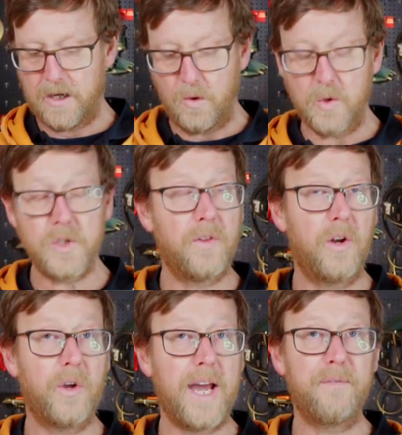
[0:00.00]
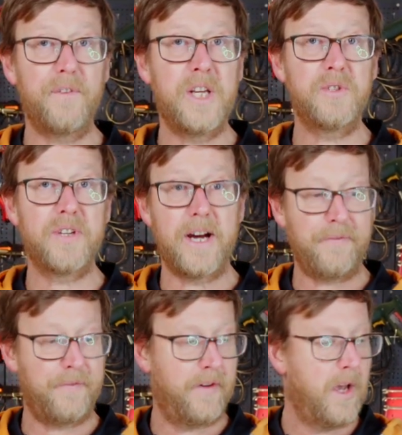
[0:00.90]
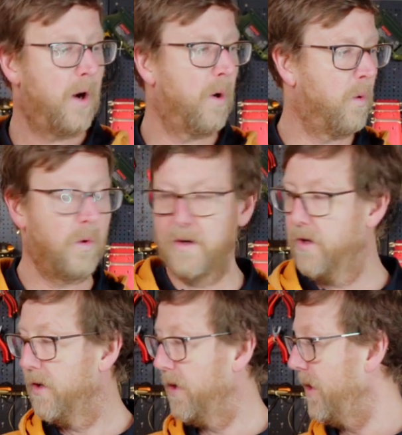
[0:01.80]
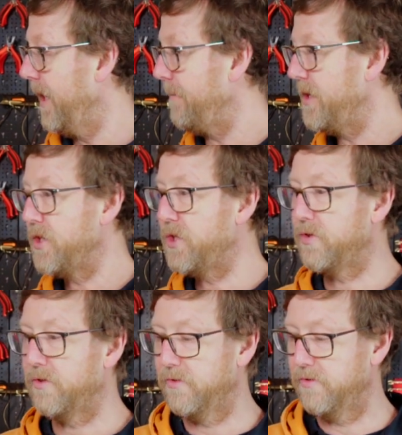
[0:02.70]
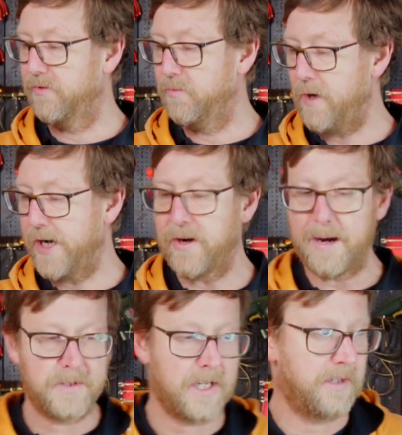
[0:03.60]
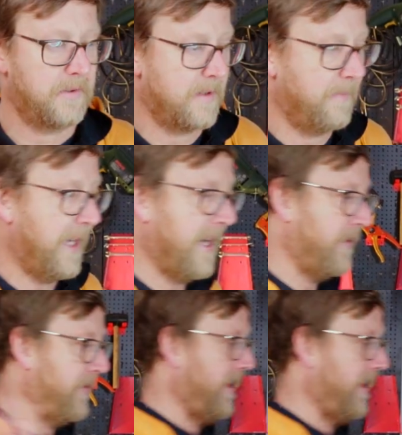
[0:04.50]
Always on the lookout for new stuff. Oh, let me just whet your appetites for something else.